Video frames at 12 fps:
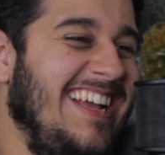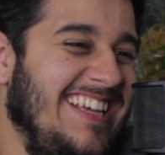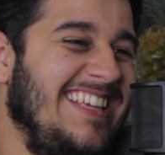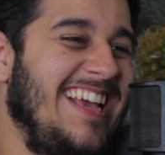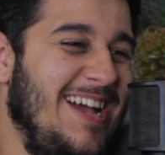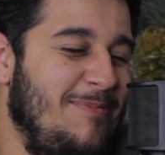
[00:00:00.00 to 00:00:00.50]

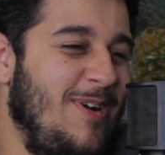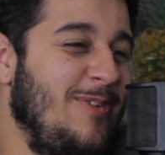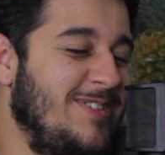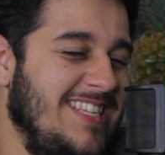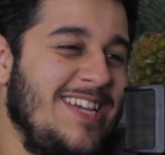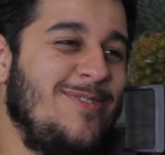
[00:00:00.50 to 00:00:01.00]
Yeah, bro.
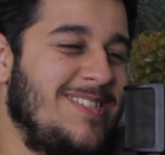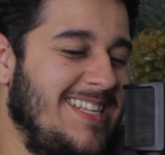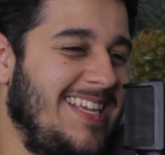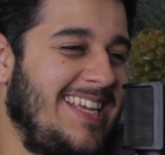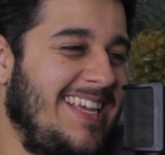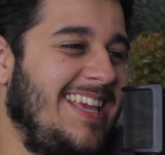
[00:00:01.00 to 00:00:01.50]

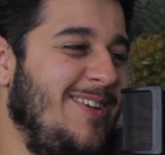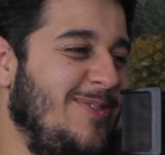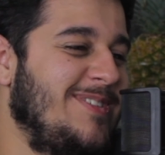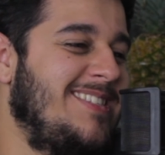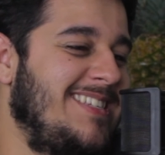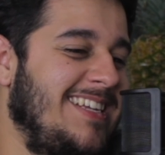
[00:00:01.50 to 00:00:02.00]
It
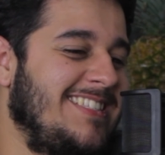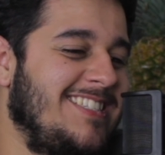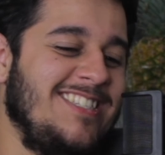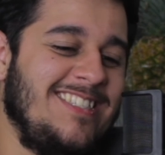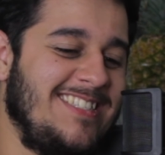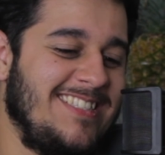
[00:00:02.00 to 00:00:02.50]
was
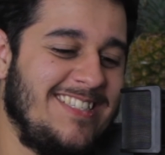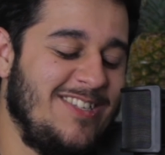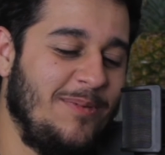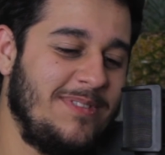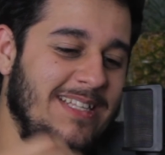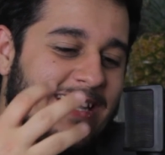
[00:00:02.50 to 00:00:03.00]
just
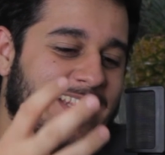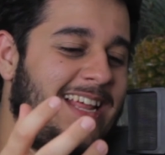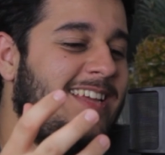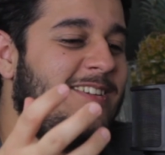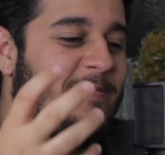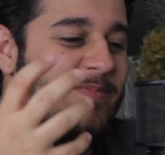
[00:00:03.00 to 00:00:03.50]
something that
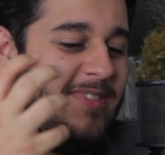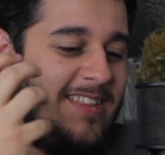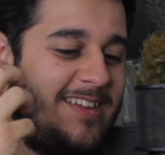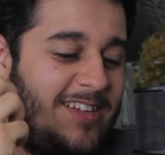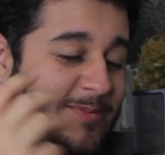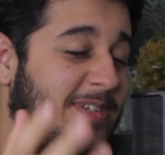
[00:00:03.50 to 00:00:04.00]
like,
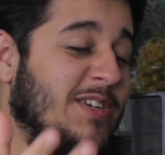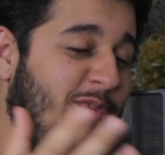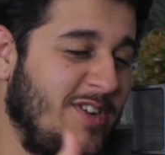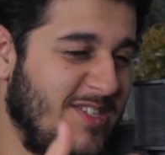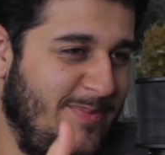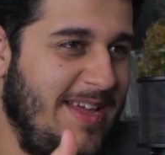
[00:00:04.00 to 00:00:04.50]
especially
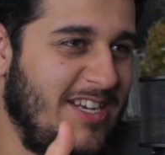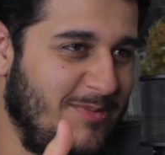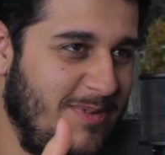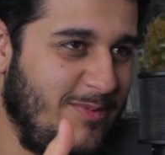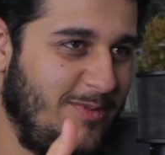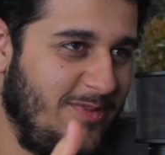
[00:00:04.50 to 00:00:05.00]
for us Spanish
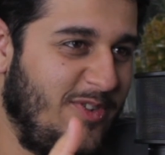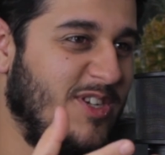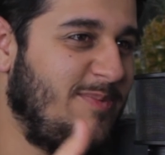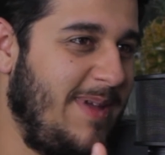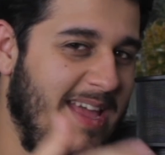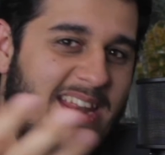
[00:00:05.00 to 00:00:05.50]
people or
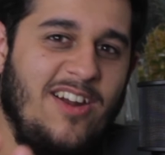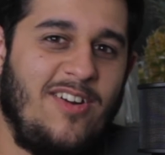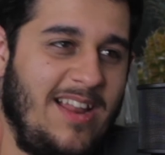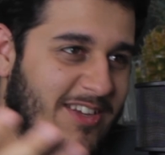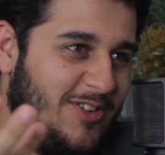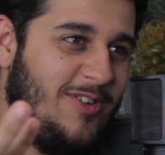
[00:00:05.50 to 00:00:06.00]
Hispanic or
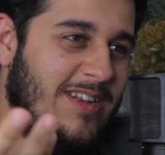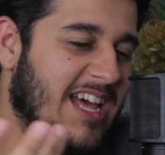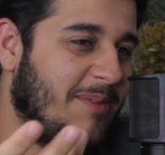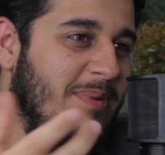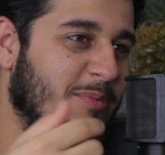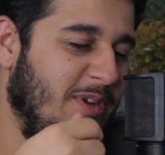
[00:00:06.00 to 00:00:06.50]
like a
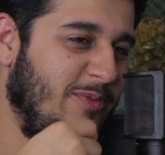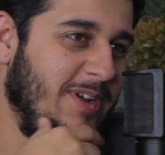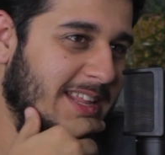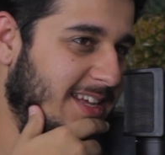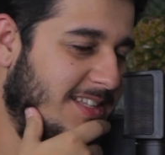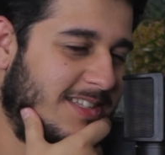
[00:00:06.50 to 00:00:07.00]
lot of people can
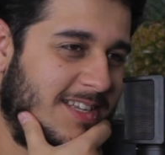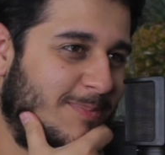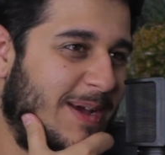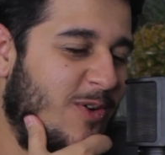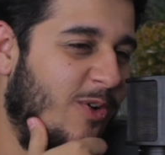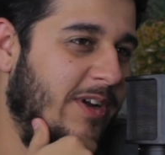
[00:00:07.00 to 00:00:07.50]
relate.
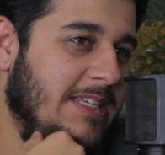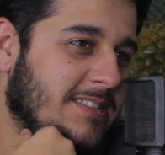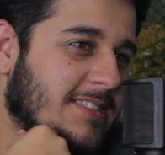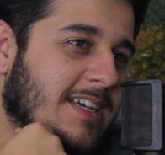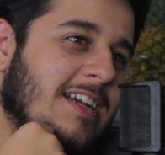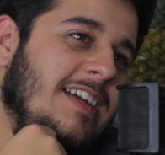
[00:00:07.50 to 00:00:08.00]

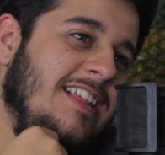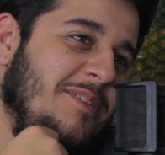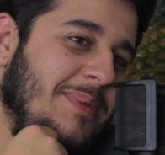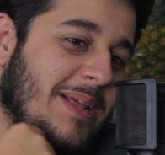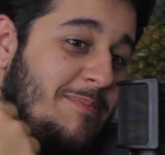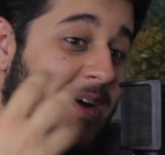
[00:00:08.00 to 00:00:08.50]
Minorities. They'd
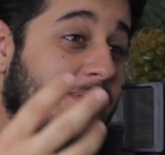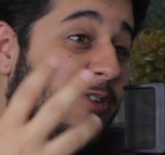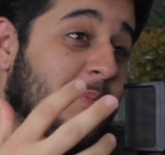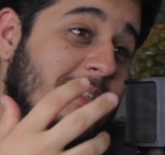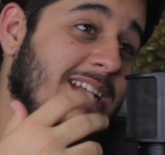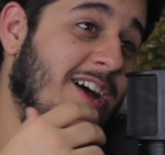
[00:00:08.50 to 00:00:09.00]
be like, Mom, I
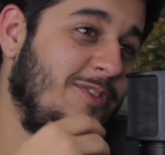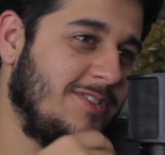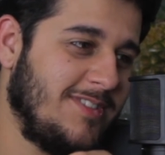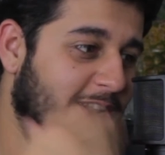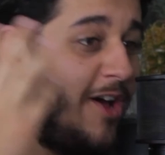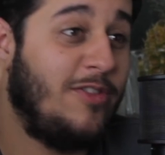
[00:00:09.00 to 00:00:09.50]
want
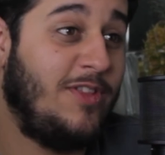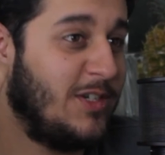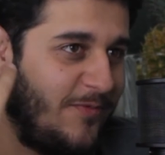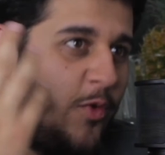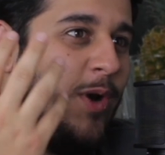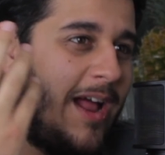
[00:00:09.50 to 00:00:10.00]
McDonald's. No,
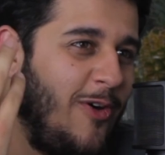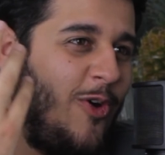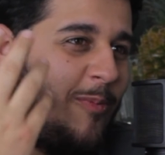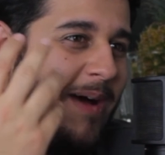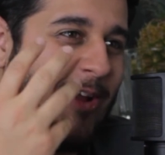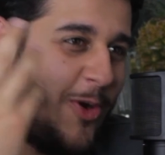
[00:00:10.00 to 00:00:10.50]
there's food at
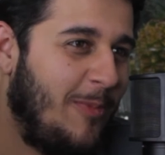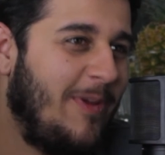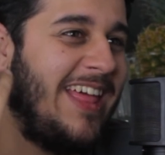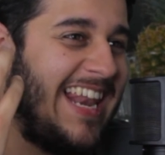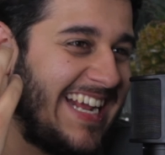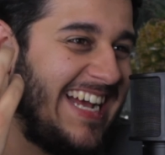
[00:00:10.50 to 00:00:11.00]
home. I comida
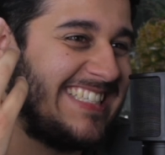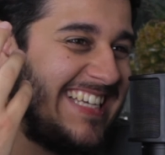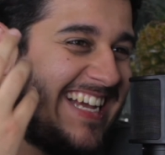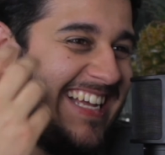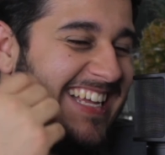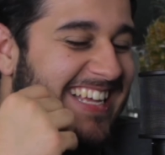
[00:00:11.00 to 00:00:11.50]
en la casa.